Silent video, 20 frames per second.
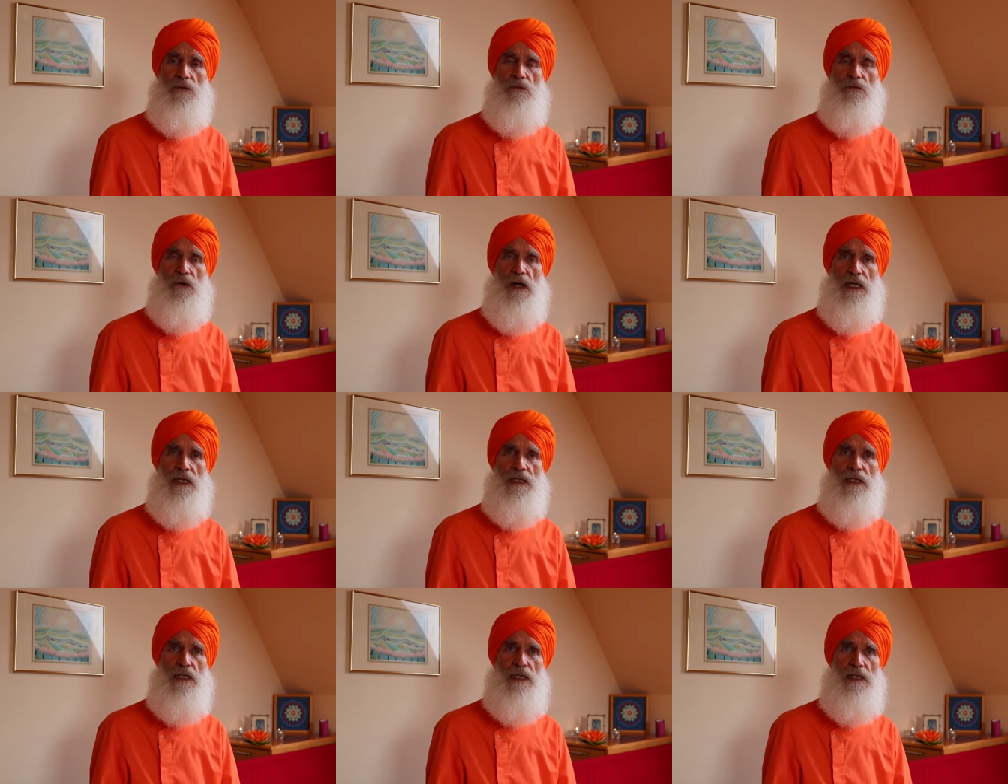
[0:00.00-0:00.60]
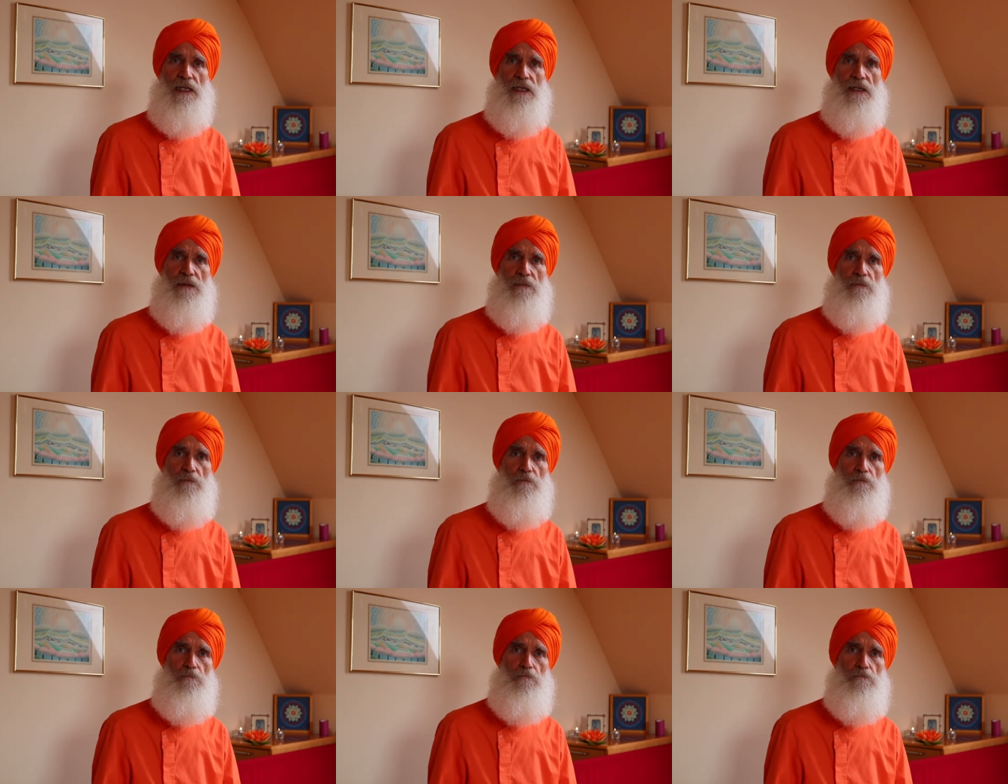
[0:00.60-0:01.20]
finally,
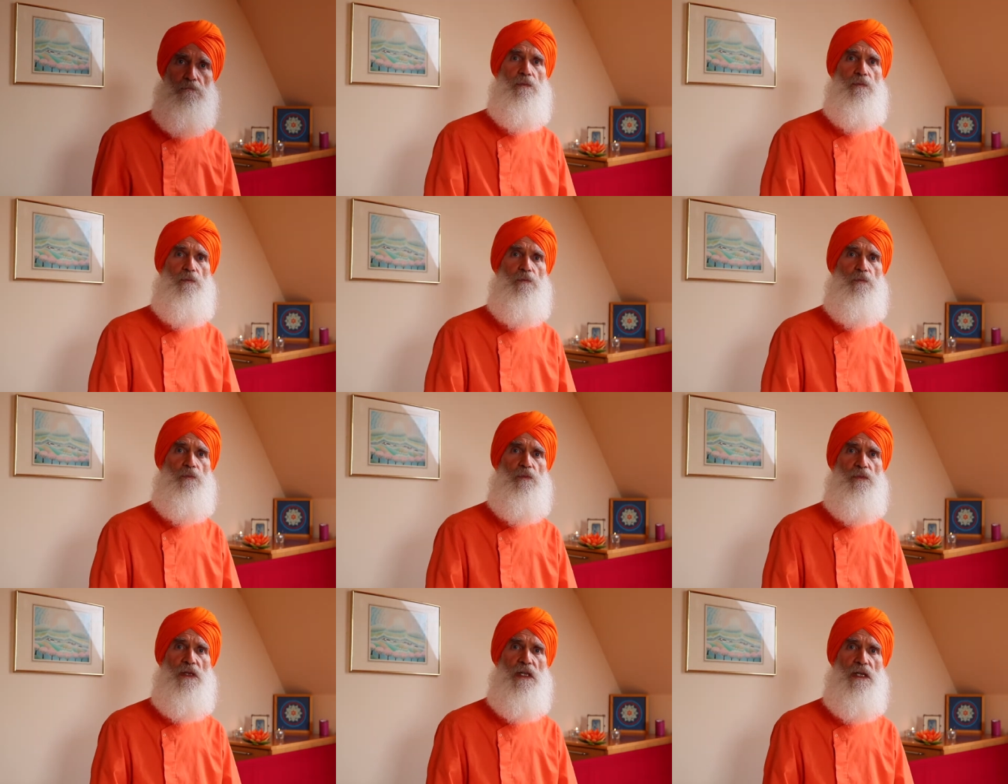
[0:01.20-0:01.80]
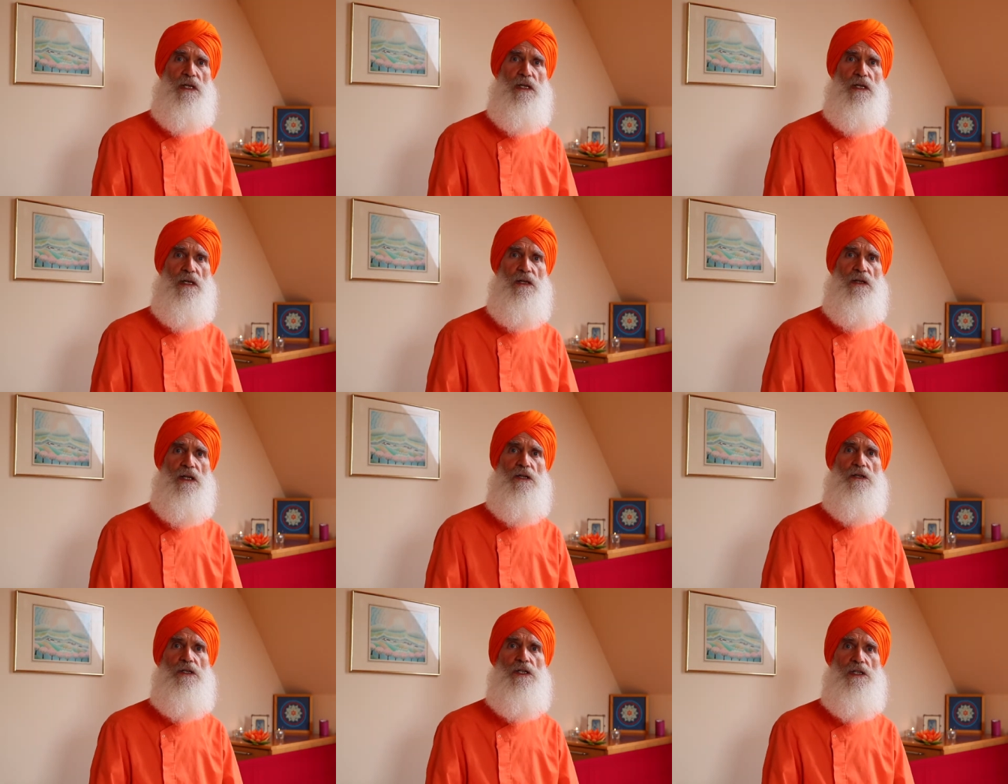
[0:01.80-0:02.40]

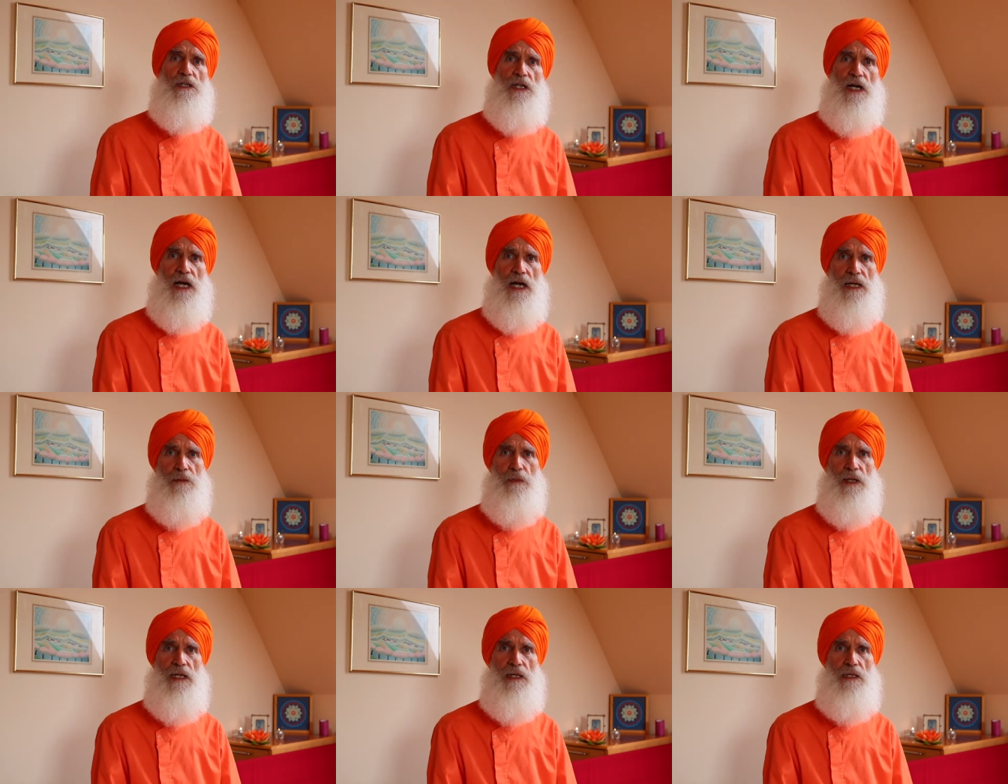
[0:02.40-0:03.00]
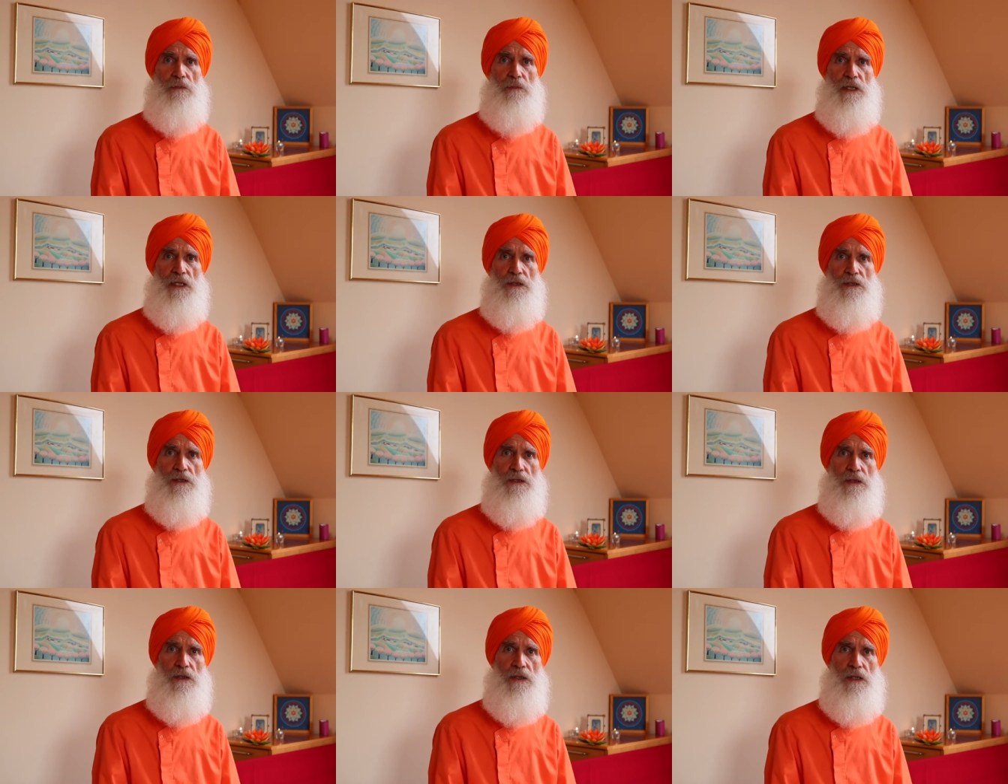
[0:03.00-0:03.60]
there's the time
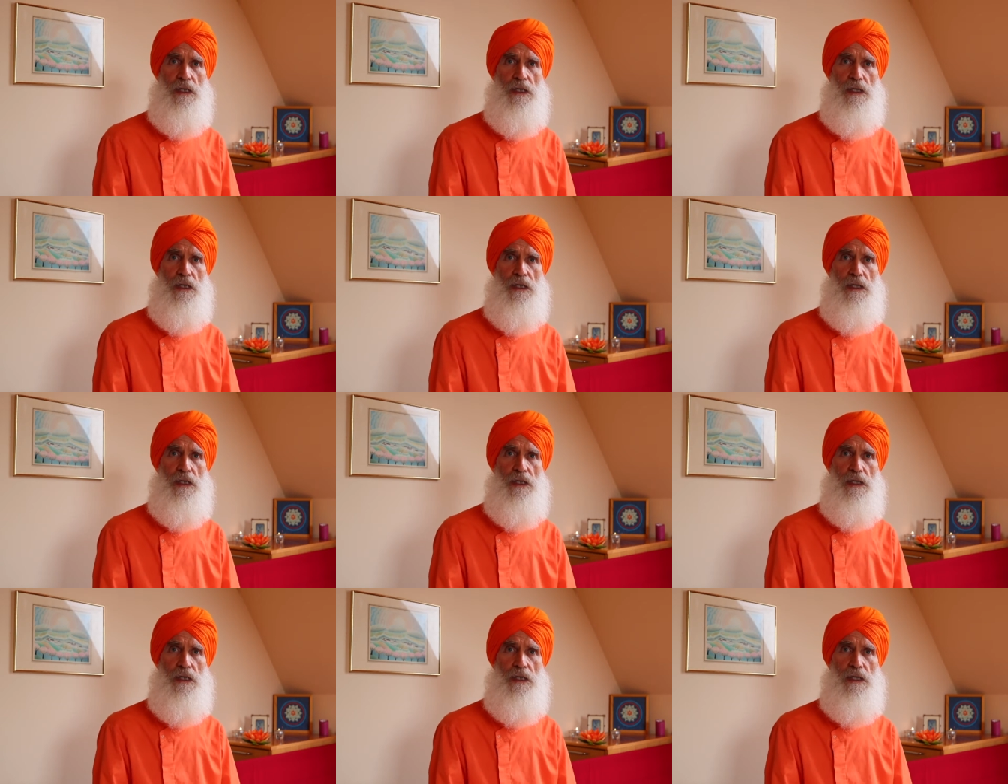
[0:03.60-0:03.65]
element.